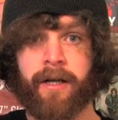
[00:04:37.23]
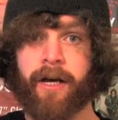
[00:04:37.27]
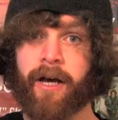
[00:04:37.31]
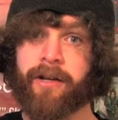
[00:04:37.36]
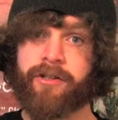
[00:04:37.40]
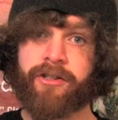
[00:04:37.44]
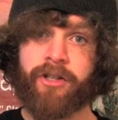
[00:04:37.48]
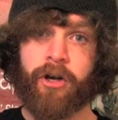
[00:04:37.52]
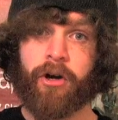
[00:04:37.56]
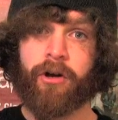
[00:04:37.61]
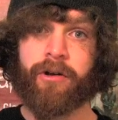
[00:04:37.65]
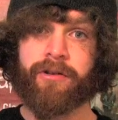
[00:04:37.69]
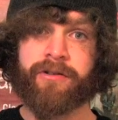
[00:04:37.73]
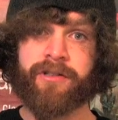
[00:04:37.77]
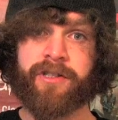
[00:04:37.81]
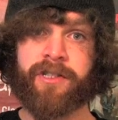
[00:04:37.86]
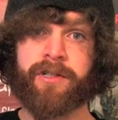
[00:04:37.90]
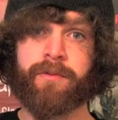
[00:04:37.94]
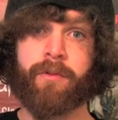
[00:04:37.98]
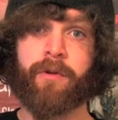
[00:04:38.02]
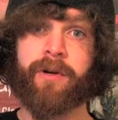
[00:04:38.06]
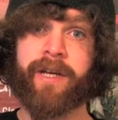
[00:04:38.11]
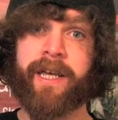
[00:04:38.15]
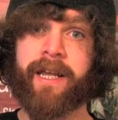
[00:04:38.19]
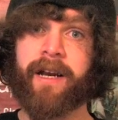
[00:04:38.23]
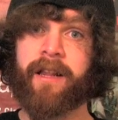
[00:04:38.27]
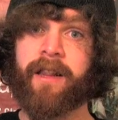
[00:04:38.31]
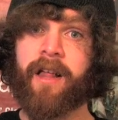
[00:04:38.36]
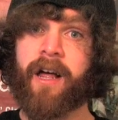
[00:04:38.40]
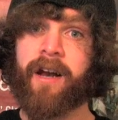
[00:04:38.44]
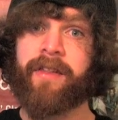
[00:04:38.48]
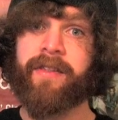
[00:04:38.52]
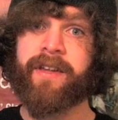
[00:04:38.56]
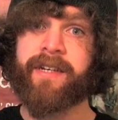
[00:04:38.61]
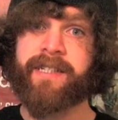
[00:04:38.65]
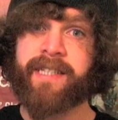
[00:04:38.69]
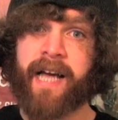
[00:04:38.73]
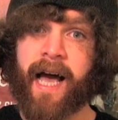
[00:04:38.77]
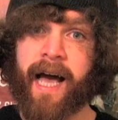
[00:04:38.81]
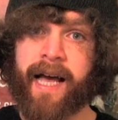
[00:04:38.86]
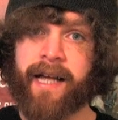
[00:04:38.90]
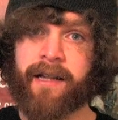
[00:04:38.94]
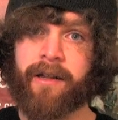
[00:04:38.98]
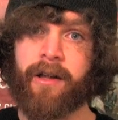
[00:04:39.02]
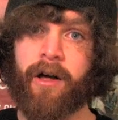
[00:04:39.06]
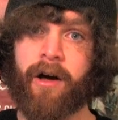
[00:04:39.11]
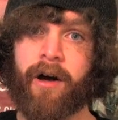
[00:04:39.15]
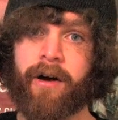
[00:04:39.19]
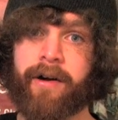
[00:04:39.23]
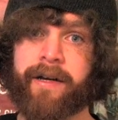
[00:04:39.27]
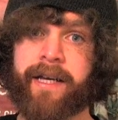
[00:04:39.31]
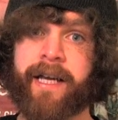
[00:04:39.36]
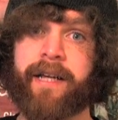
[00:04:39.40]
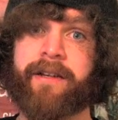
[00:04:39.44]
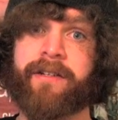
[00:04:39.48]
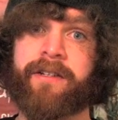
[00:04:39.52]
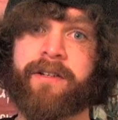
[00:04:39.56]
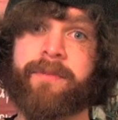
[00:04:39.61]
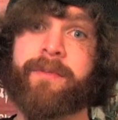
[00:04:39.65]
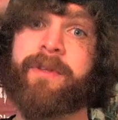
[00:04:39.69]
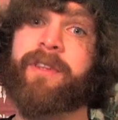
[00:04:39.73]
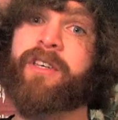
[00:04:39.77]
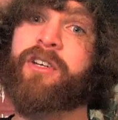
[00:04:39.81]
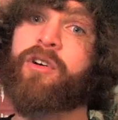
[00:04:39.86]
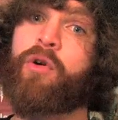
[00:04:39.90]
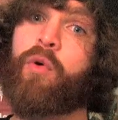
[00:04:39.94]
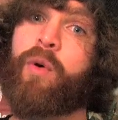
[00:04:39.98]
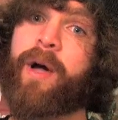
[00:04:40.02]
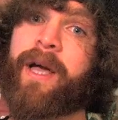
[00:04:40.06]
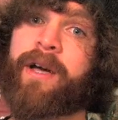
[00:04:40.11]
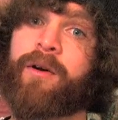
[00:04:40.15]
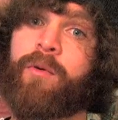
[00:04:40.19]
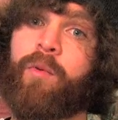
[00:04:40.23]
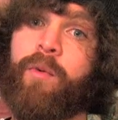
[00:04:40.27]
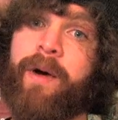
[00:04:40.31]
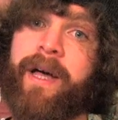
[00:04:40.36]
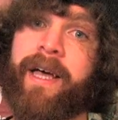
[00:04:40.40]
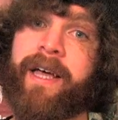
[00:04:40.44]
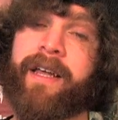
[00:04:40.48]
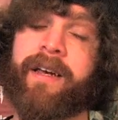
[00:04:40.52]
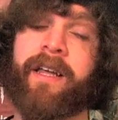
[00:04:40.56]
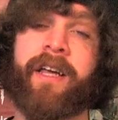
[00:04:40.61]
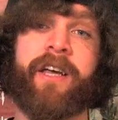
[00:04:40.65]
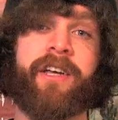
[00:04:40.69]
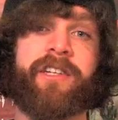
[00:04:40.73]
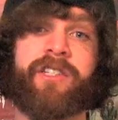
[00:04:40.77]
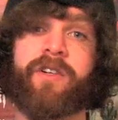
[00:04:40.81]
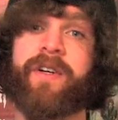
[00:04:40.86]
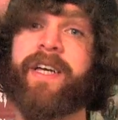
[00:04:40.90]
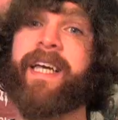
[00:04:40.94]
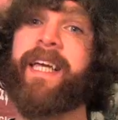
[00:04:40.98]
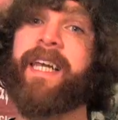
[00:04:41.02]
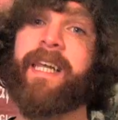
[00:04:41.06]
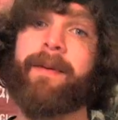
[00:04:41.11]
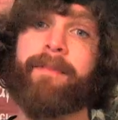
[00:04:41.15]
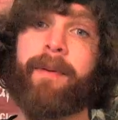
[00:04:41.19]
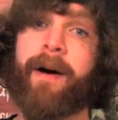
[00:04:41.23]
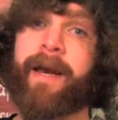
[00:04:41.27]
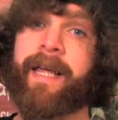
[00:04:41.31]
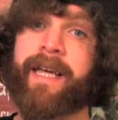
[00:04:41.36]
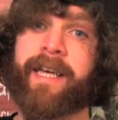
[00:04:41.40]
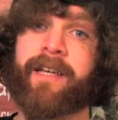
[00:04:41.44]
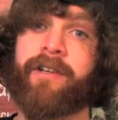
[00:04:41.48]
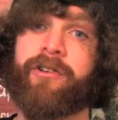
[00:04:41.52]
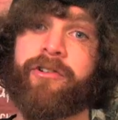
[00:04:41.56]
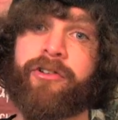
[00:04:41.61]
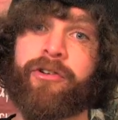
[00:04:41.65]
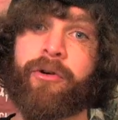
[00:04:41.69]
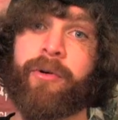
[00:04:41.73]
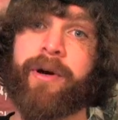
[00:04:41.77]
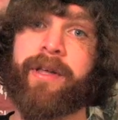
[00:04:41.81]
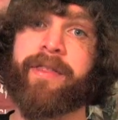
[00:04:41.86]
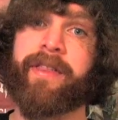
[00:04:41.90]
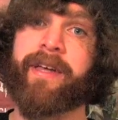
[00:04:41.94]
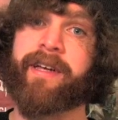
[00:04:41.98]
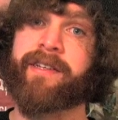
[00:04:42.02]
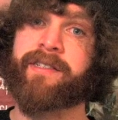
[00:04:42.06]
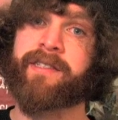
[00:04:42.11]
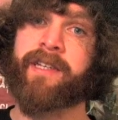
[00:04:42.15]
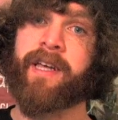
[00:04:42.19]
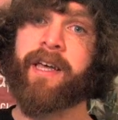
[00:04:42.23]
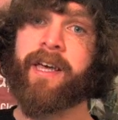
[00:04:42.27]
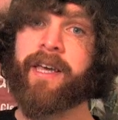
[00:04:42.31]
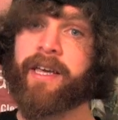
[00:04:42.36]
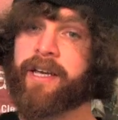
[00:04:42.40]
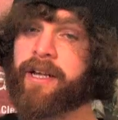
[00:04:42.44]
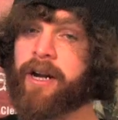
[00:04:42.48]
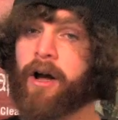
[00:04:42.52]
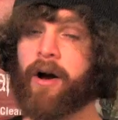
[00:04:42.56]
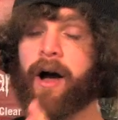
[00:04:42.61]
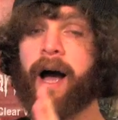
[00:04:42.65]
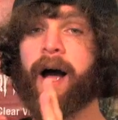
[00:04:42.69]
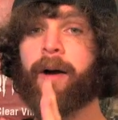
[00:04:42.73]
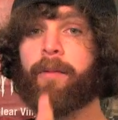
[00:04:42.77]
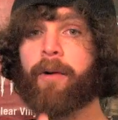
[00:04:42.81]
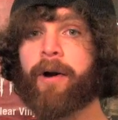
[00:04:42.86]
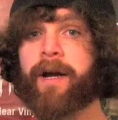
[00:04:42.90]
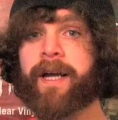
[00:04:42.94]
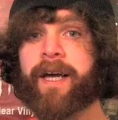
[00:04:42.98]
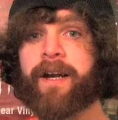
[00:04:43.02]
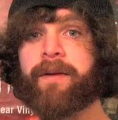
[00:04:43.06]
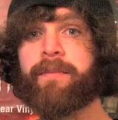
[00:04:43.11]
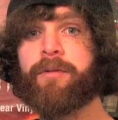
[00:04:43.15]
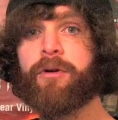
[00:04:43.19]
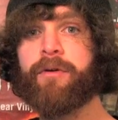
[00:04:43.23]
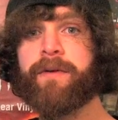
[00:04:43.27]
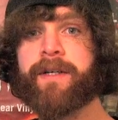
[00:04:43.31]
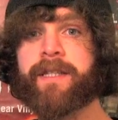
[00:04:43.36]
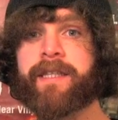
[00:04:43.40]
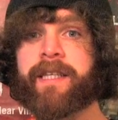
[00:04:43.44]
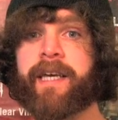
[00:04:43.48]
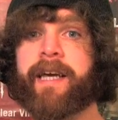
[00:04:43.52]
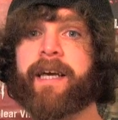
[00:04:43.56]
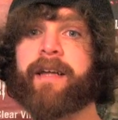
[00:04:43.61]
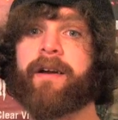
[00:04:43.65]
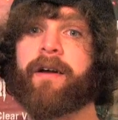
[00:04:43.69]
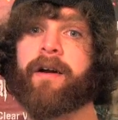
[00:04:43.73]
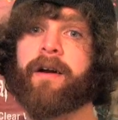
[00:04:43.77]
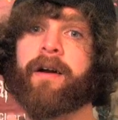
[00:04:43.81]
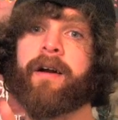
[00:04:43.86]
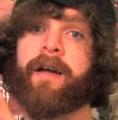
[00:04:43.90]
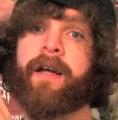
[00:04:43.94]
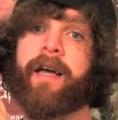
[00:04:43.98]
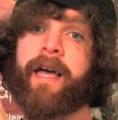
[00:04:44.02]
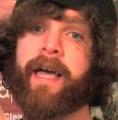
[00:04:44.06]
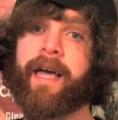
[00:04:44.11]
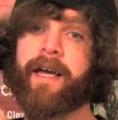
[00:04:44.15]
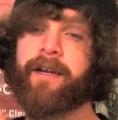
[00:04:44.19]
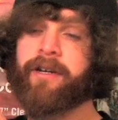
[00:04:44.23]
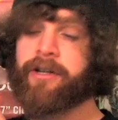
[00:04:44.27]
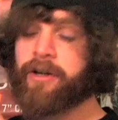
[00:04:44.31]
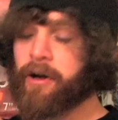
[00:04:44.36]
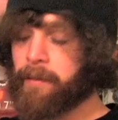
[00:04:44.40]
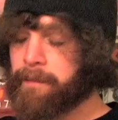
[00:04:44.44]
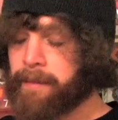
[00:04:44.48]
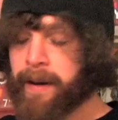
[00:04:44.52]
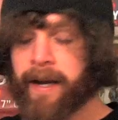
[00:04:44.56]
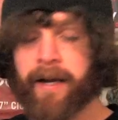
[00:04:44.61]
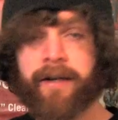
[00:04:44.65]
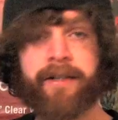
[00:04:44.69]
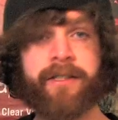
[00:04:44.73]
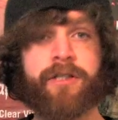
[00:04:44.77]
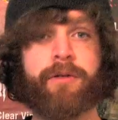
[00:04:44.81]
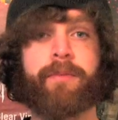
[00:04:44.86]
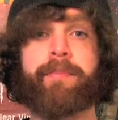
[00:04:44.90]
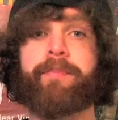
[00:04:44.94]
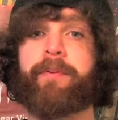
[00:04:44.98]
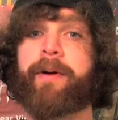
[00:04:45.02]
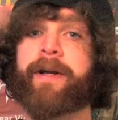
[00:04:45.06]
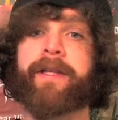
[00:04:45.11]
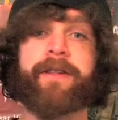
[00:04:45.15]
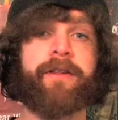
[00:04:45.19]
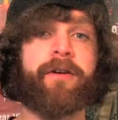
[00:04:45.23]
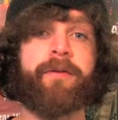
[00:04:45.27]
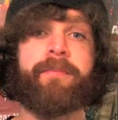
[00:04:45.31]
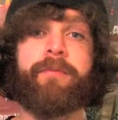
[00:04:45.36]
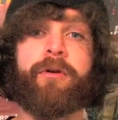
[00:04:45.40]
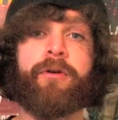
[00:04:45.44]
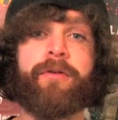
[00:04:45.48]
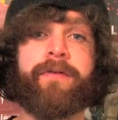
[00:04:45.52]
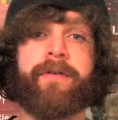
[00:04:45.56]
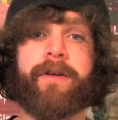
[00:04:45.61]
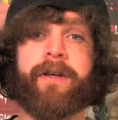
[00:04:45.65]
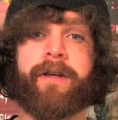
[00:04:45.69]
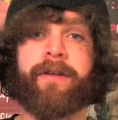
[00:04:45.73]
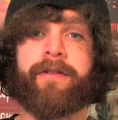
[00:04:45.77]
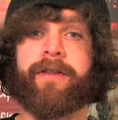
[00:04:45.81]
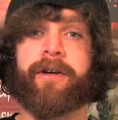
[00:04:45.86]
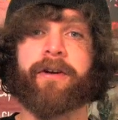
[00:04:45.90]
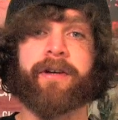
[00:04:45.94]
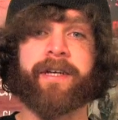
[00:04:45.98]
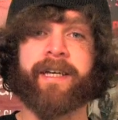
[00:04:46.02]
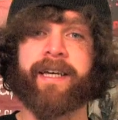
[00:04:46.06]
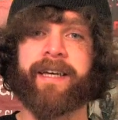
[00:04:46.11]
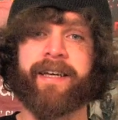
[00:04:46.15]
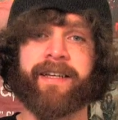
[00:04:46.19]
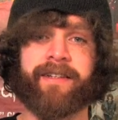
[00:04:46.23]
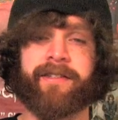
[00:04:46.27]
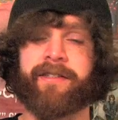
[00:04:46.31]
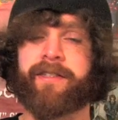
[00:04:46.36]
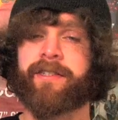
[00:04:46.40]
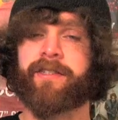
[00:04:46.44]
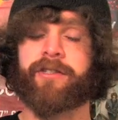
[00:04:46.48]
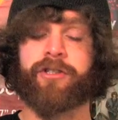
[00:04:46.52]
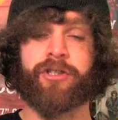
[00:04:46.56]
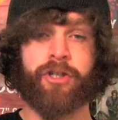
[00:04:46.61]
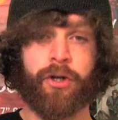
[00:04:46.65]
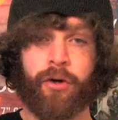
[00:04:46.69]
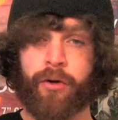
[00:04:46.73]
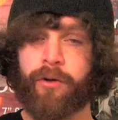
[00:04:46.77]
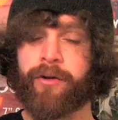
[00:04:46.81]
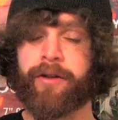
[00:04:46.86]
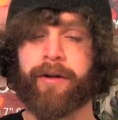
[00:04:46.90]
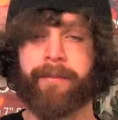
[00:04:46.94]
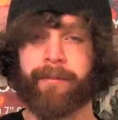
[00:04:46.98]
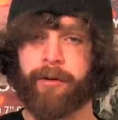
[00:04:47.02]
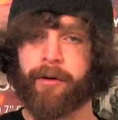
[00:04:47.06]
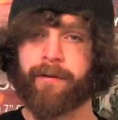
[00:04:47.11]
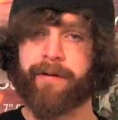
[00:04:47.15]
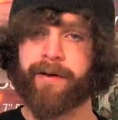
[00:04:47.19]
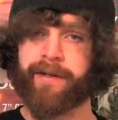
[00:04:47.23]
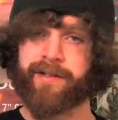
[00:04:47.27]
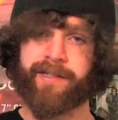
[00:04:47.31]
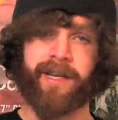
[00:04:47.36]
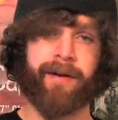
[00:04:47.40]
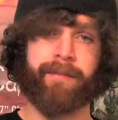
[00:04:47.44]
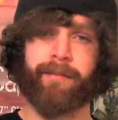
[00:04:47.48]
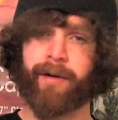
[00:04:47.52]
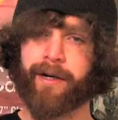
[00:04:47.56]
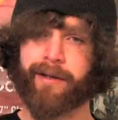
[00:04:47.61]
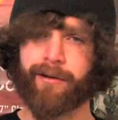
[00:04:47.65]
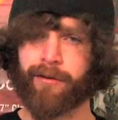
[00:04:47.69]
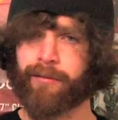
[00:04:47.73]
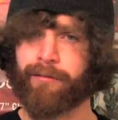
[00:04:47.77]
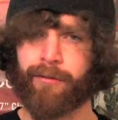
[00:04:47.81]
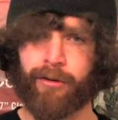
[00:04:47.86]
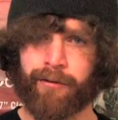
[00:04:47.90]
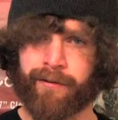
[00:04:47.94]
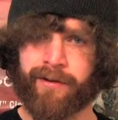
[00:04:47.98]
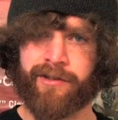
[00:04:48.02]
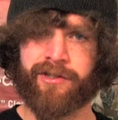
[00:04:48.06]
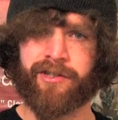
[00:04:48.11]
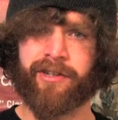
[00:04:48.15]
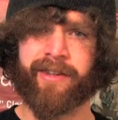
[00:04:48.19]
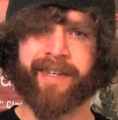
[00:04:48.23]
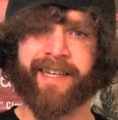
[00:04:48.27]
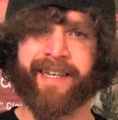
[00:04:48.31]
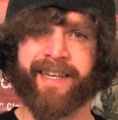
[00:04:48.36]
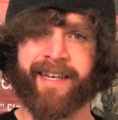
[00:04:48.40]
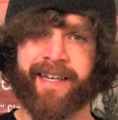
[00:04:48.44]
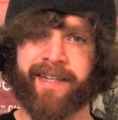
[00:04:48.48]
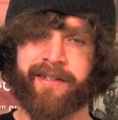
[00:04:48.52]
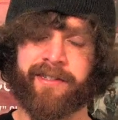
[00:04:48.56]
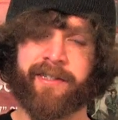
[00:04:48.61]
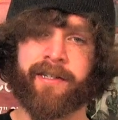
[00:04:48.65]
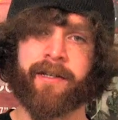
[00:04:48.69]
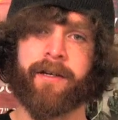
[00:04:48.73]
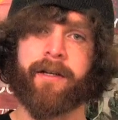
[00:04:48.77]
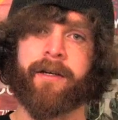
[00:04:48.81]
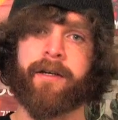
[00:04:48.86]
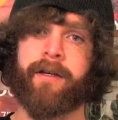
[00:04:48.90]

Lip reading: Adults will get a lot of the dialogue and some of the quick wit. So anybody can enjoy this. I work at a movie theater, and parents bring their kids to the movies. Not bring their movies to the kids,